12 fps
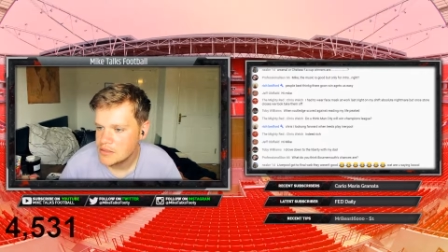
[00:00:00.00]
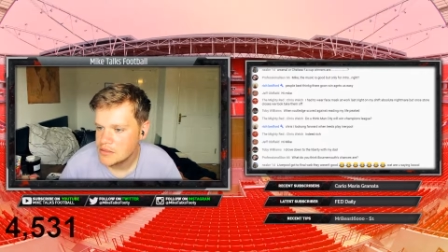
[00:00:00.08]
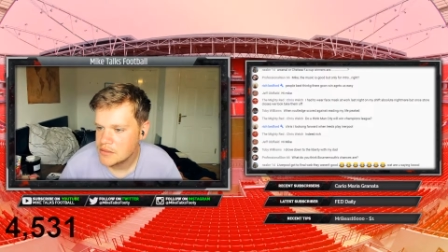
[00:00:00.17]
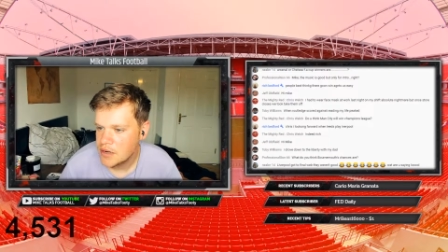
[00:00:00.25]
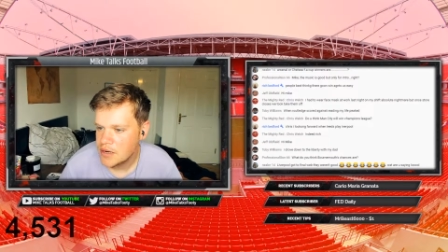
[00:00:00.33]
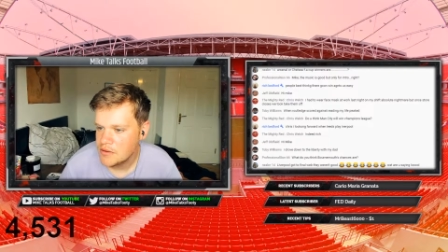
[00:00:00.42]

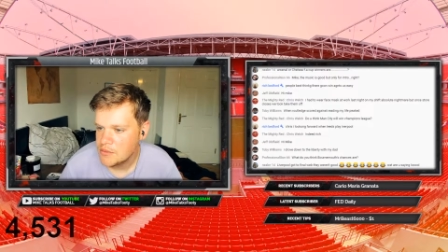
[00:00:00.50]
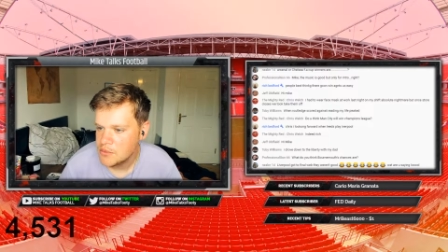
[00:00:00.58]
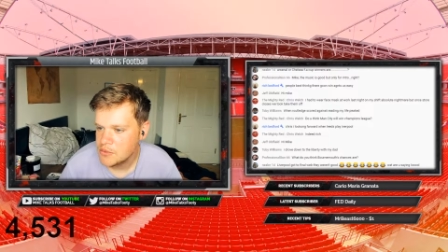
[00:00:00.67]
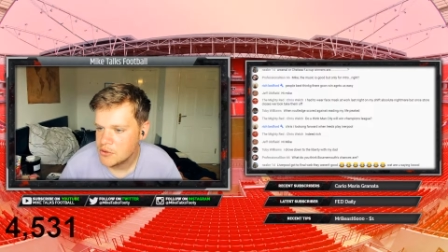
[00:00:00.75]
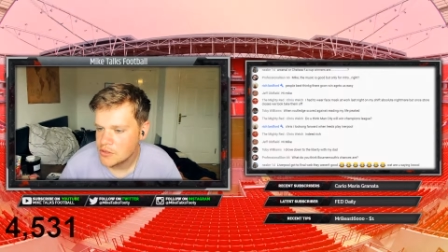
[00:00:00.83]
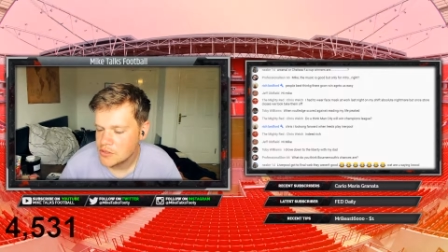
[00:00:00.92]

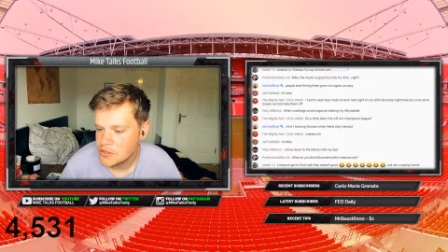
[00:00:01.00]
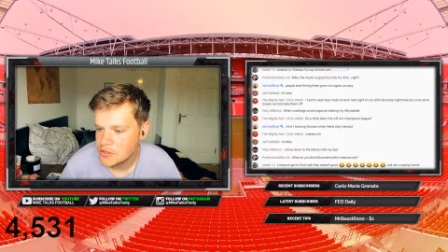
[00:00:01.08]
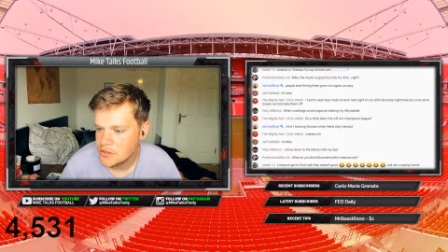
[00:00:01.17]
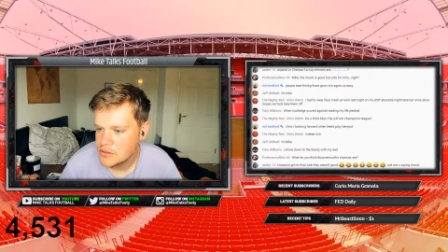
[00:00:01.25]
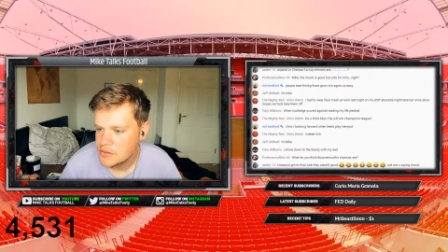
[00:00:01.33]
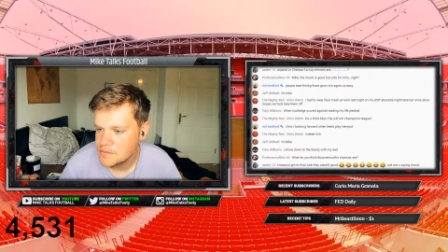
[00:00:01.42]
Liverpool got to
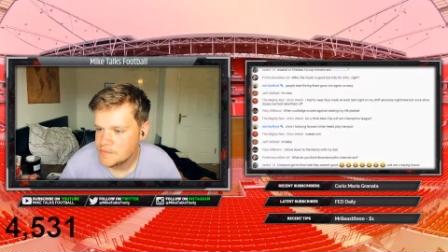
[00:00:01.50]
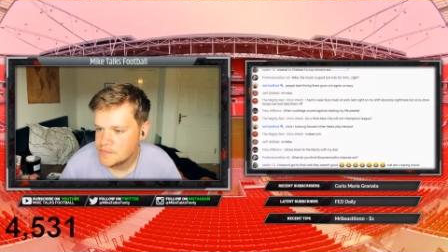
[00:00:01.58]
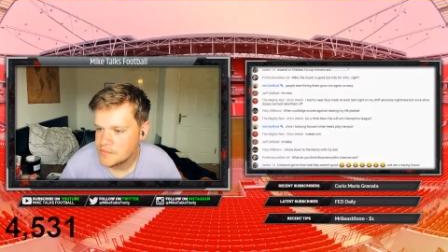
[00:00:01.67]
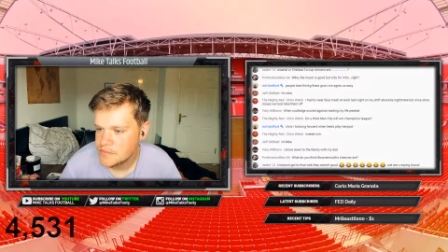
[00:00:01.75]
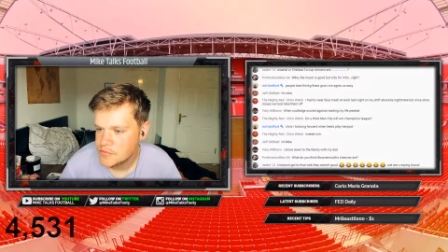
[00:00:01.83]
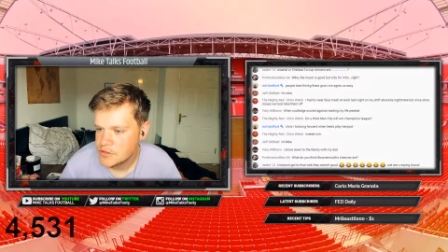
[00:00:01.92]

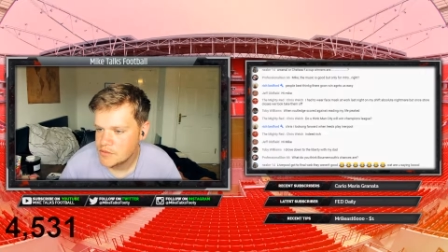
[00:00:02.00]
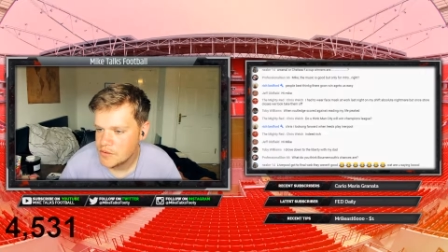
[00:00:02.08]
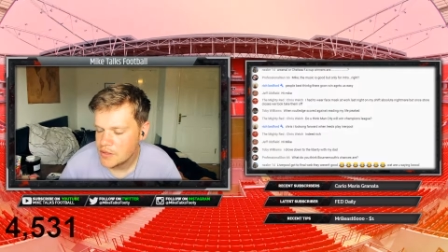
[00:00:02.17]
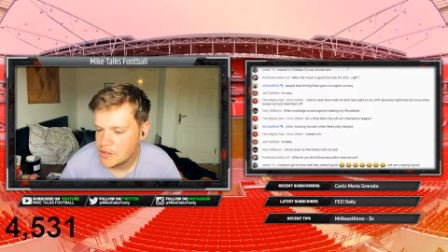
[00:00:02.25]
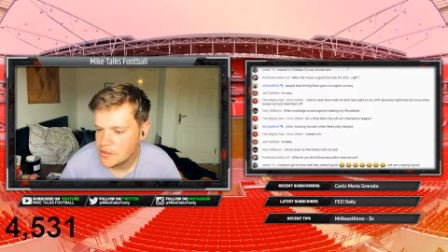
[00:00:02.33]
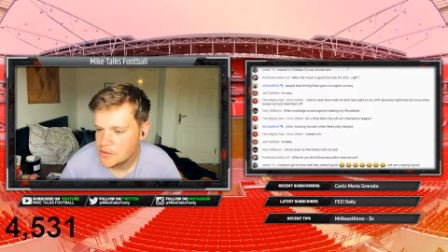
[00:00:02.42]

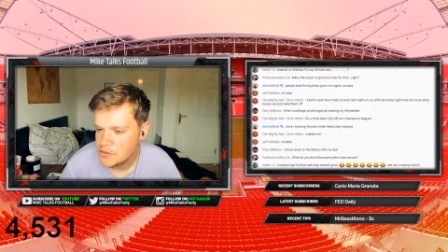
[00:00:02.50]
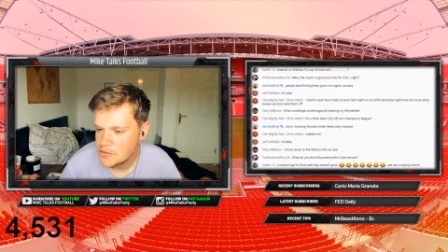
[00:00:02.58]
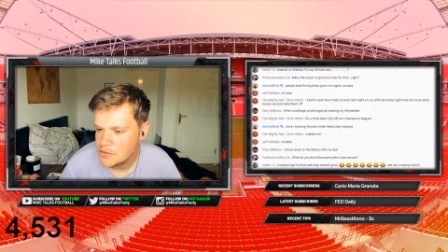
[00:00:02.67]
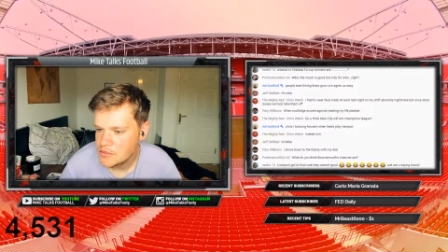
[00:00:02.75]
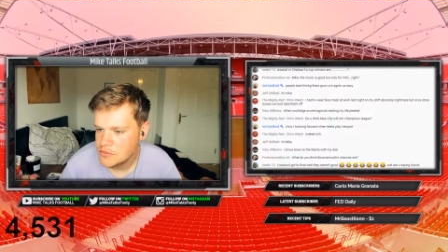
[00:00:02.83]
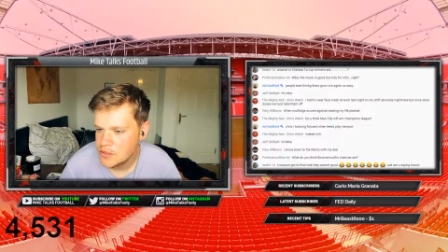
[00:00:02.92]
final
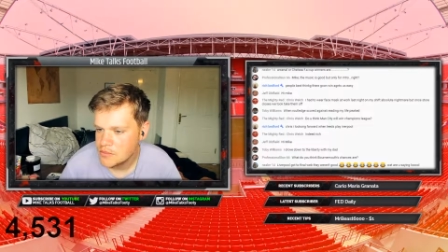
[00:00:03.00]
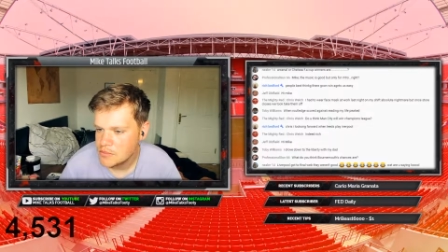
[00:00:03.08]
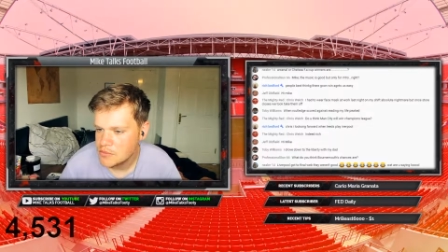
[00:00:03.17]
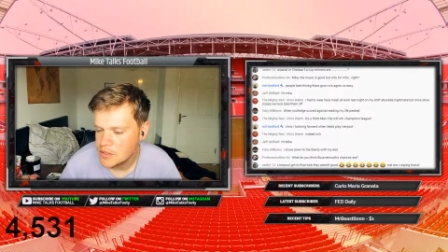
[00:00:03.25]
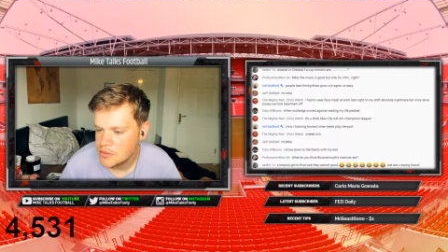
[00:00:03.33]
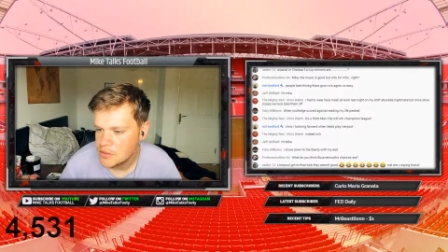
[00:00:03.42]
where
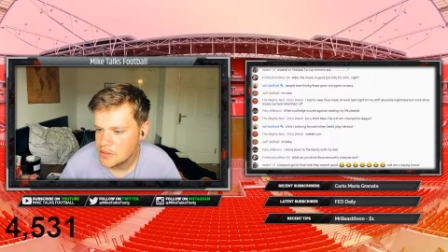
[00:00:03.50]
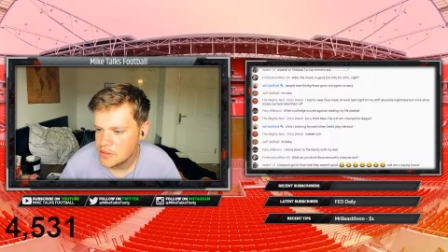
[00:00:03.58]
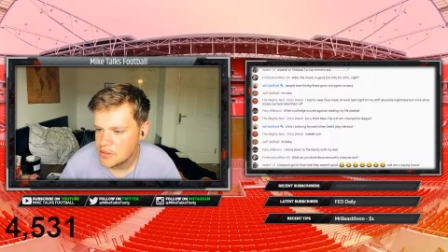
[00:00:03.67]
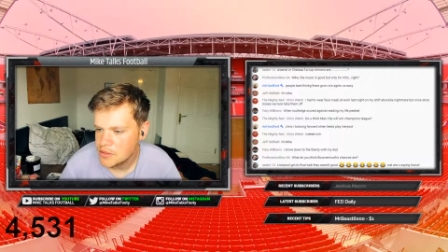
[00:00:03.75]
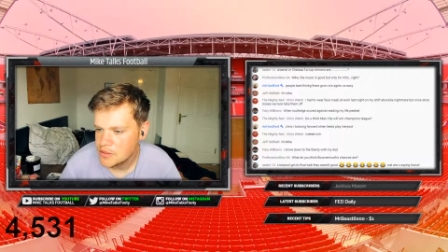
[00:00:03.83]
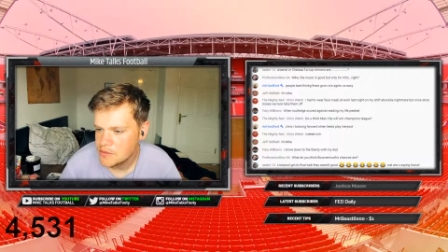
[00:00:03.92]
they weren't
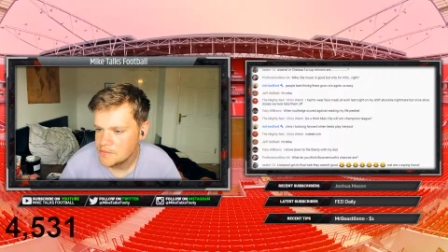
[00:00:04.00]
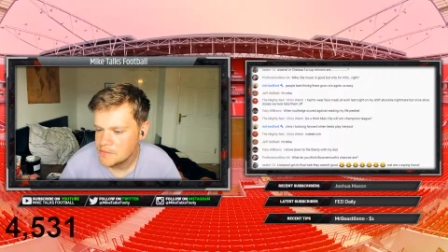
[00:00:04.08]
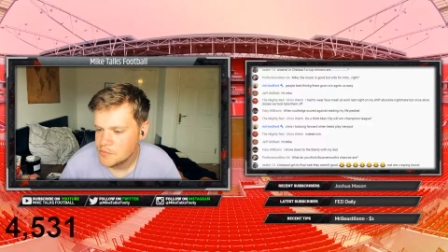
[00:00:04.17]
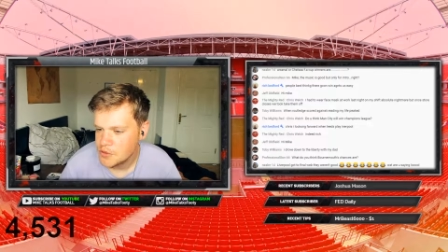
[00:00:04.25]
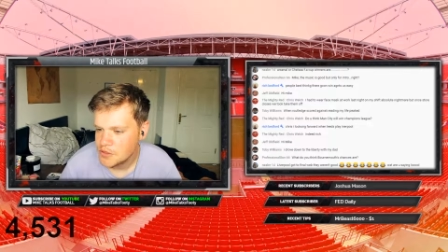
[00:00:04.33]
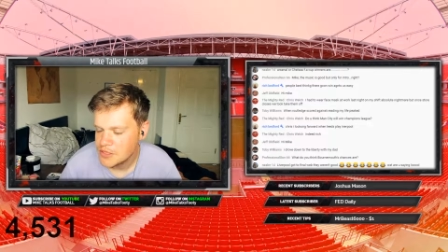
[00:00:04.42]
good.
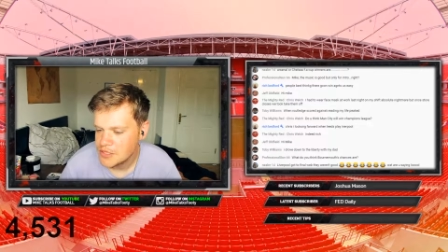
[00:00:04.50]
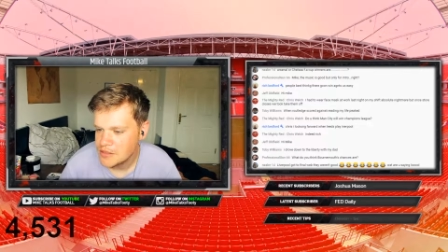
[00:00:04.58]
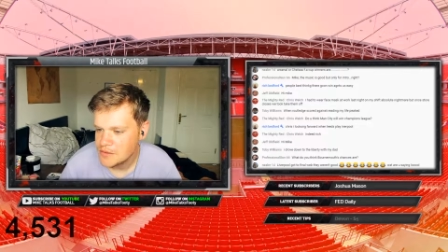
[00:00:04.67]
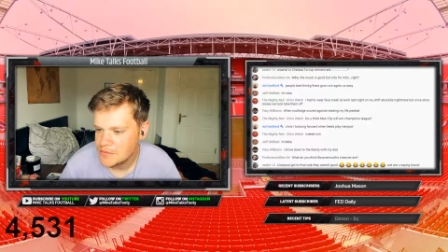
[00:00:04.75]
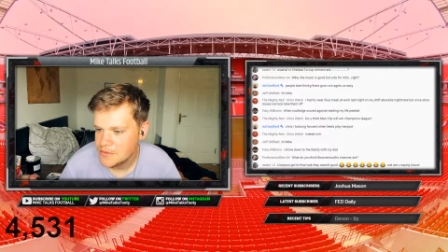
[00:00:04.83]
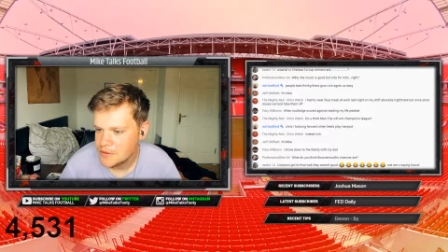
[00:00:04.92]
What are you
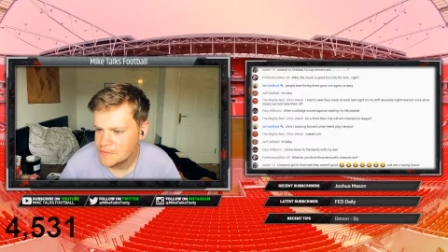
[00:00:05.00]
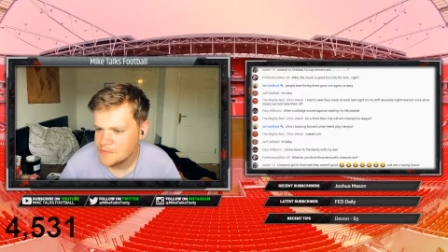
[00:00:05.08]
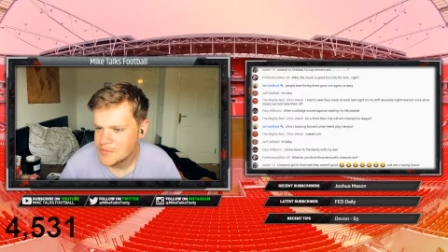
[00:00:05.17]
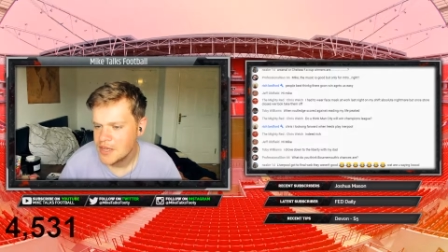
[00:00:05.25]
saying? No.